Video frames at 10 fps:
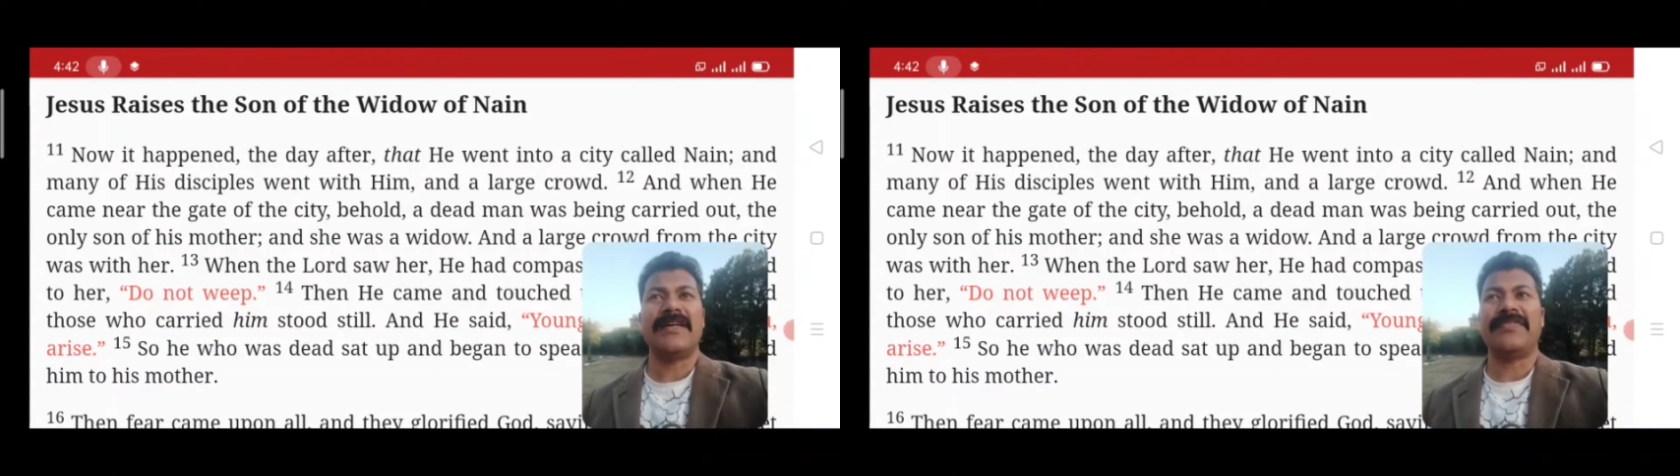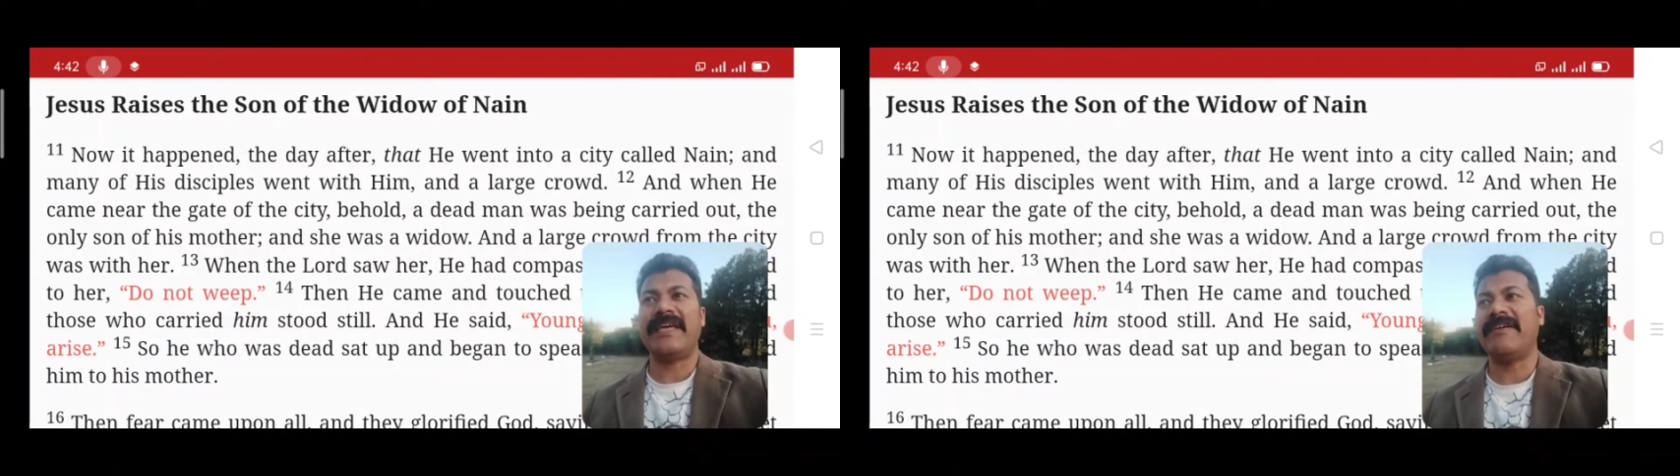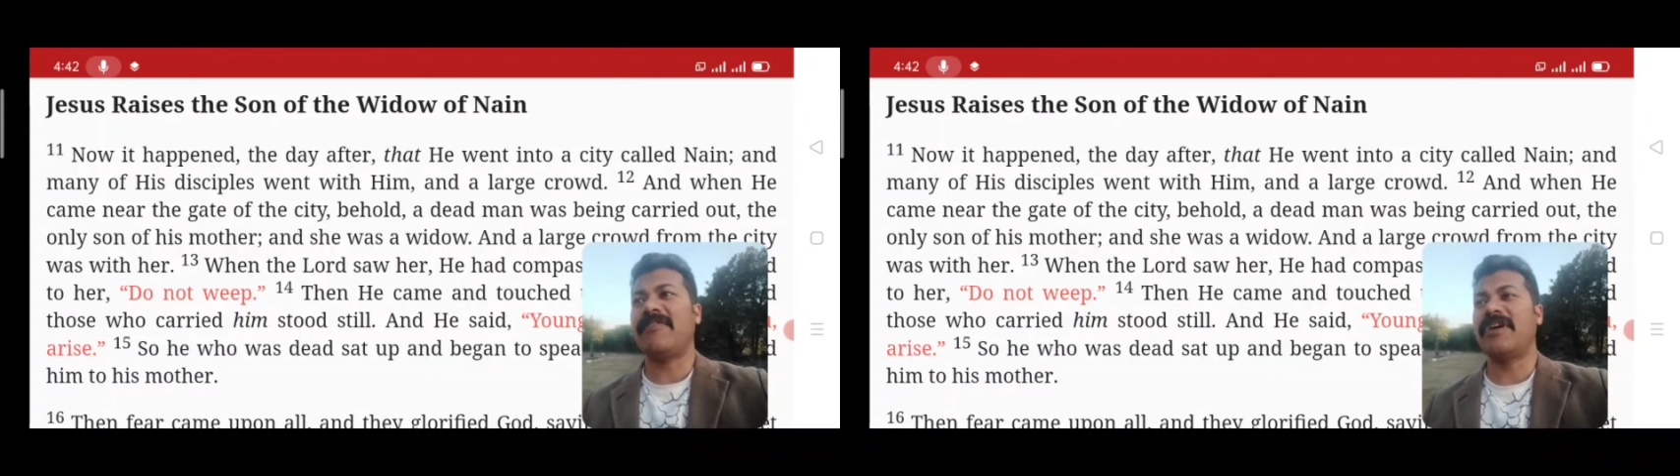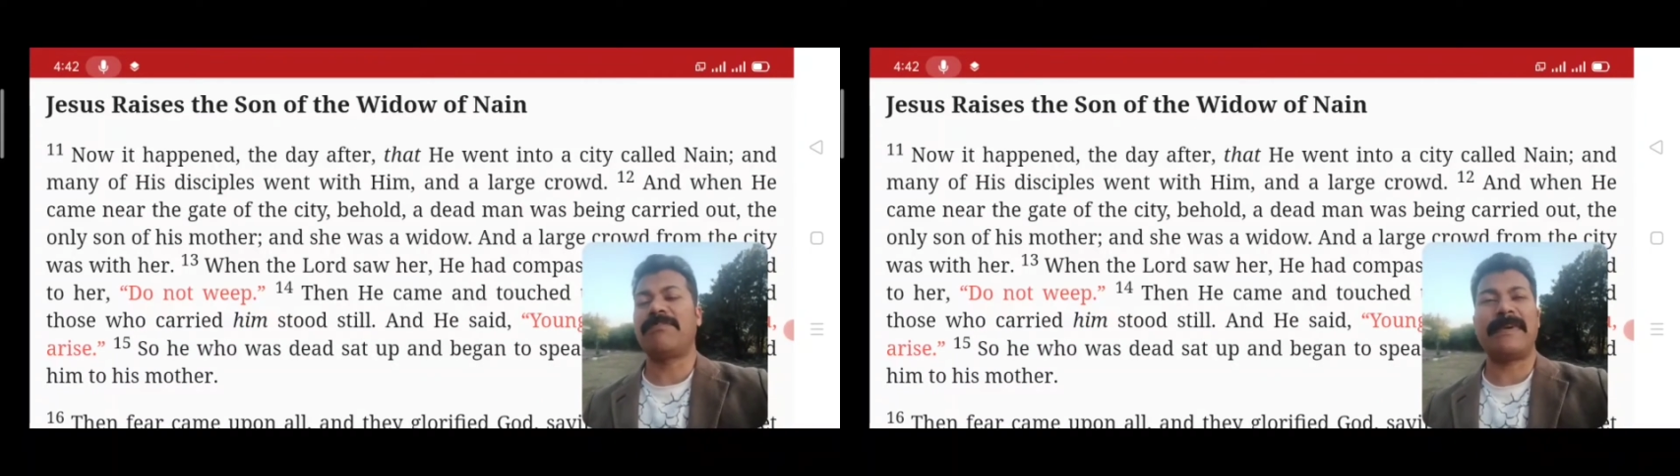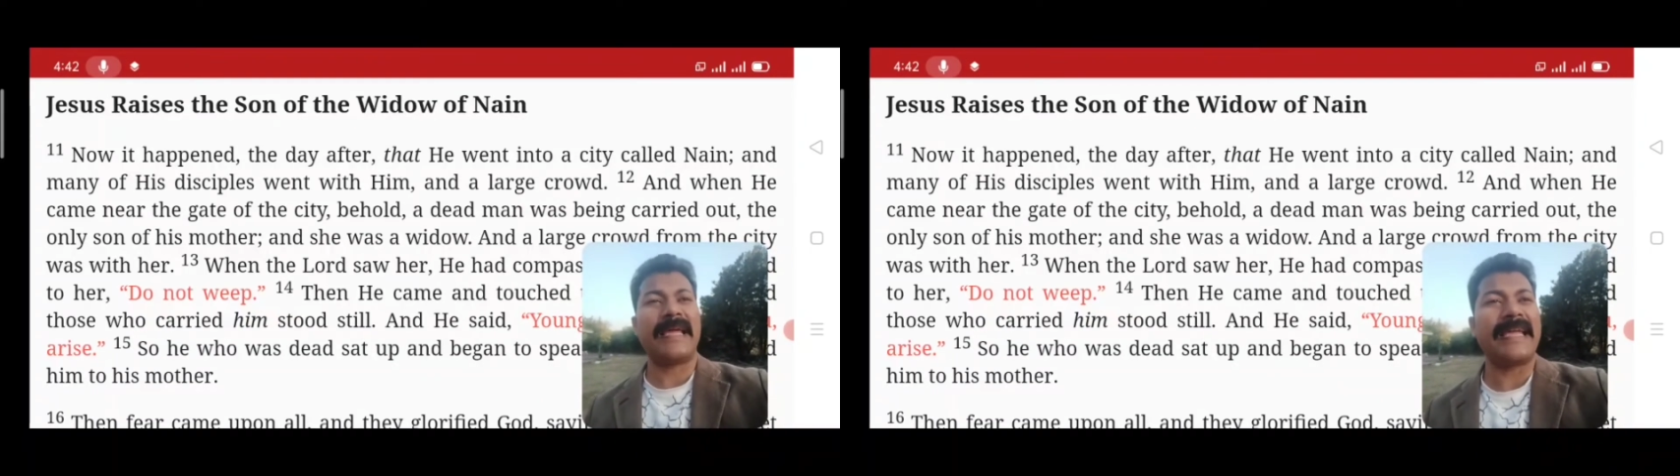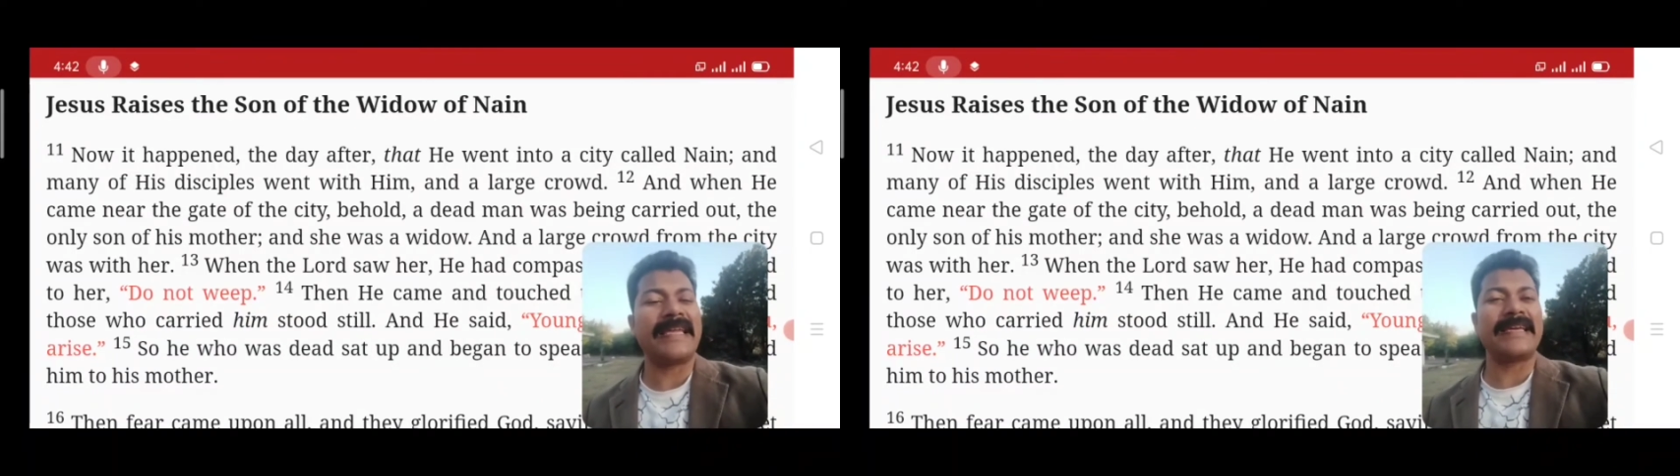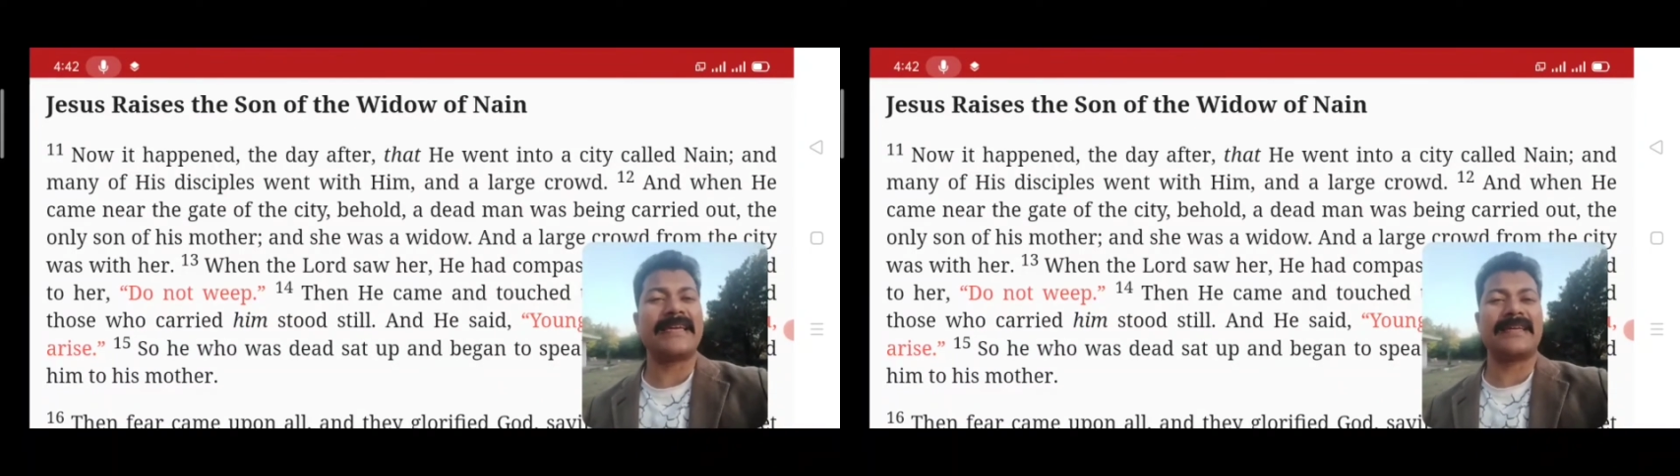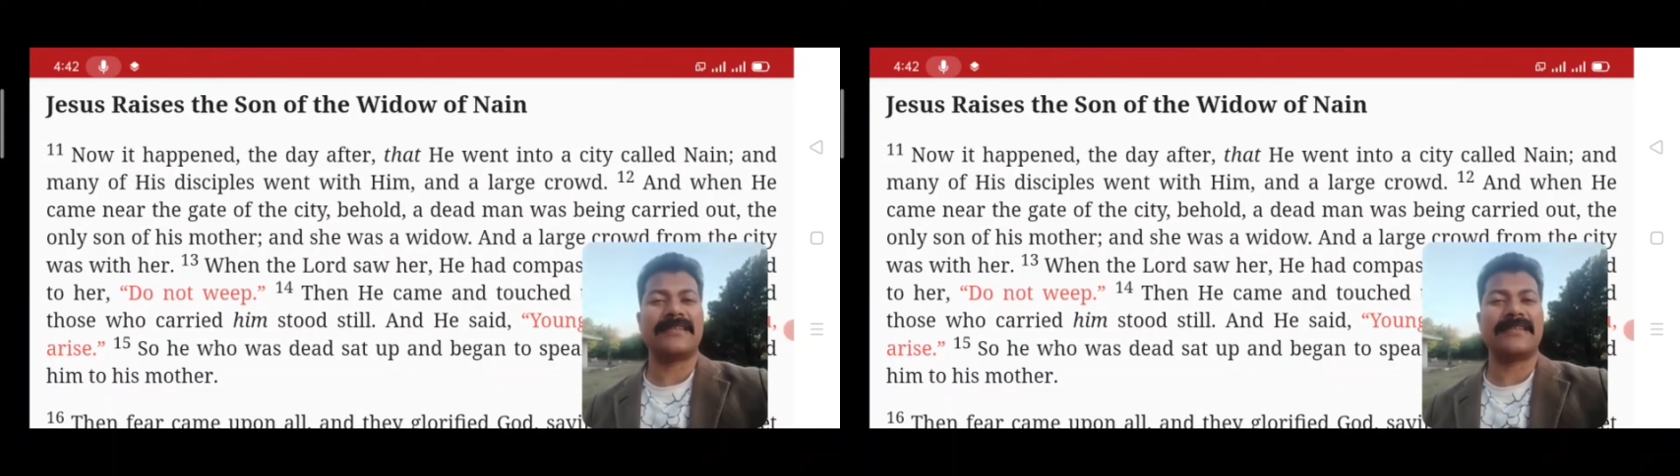they were playing.